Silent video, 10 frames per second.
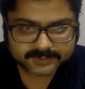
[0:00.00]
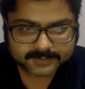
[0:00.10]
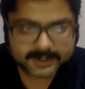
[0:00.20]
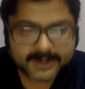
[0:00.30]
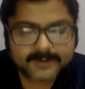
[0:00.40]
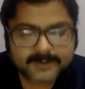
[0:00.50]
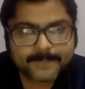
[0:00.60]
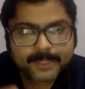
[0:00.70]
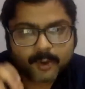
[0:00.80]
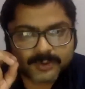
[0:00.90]
right?
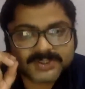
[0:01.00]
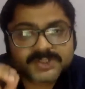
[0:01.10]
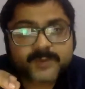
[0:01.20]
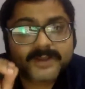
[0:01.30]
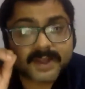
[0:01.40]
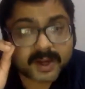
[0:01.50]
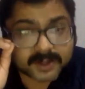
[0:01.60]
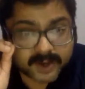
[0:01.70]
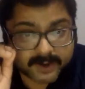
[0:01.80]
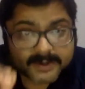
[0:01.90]
Which is why the
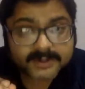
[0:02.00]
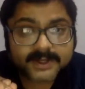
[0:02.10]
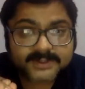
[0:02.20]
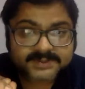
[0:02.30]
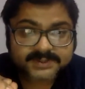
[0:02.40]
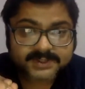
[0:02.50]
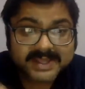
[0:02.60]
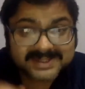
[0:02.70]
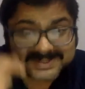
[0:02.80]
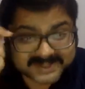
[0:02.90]
concurrent list
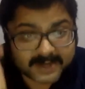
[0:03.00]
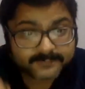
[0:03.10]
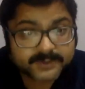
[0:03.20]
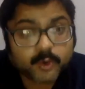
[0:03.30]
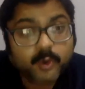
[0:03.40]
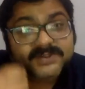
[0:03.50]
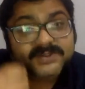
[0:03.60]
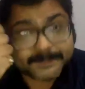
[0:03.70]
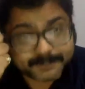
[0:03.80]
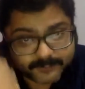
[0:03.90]
itself, the
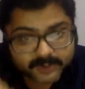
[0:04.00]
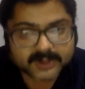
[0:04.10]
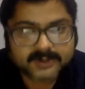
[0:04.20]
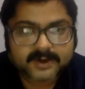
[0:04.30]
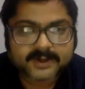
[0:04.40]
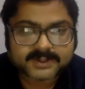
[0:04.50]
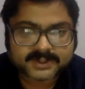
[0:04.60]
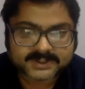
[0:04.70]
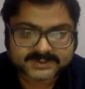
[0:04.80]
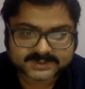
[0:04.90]
concept of a concurrent
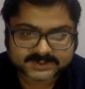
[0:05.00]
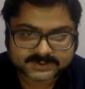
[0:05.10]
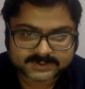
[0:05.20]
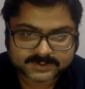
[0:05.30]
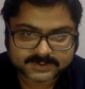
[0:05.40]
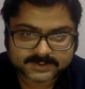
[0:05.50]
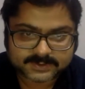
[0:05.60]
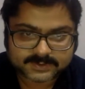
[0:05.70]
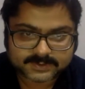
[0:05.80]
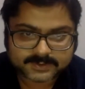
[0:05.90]
list,
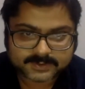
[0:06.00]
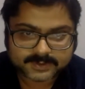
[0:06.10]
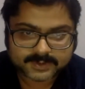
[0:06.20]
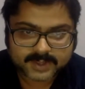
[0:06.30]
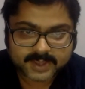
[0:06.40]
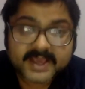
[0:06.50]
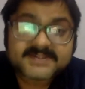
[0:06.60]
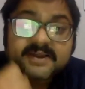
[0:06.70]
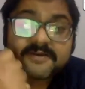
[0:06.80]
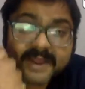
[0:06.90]
is
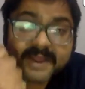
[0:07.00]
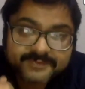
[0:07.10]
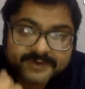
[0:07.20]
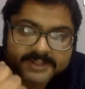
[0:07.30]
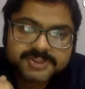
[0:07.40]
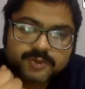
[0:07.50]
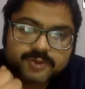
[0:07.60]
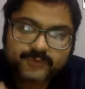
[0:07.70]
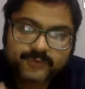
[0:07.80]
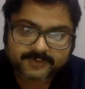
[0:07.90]
a grave danger
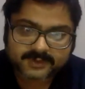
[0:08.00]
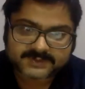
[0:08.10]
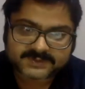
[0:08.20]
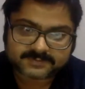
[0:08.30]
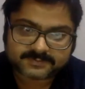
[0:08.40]
to federalism